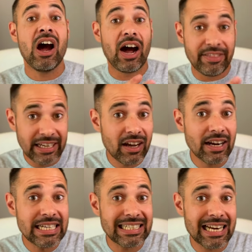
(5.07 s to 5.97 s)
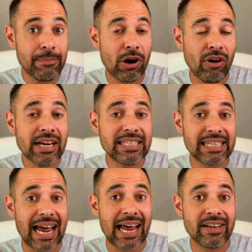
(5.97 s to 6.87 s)
I think I need an MRI
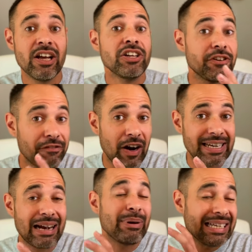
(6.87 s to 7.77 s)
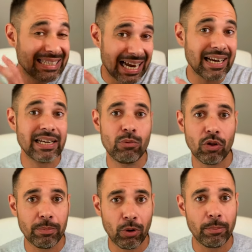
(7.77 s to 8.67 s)
scan to find out exactly what
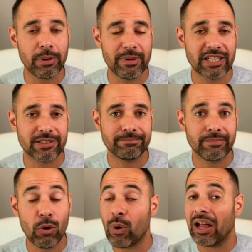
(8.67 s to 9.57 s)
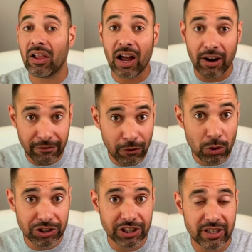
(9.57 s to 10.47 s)
the problem is. Well,
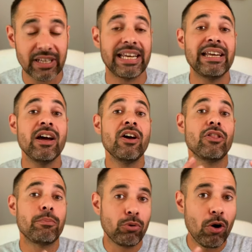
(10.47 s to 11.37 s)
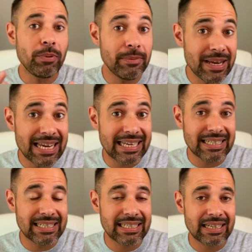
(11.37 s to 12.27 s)
unfortunately, the problem
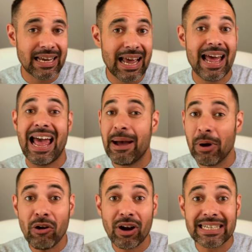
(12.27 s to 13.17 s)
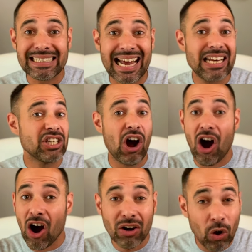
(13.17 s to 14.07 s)
is MRI scans
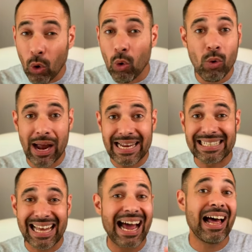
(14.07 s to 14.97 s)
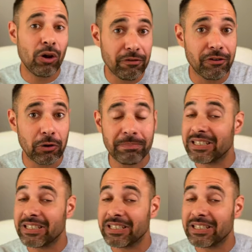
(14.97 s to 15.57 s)
aren't always that helpful.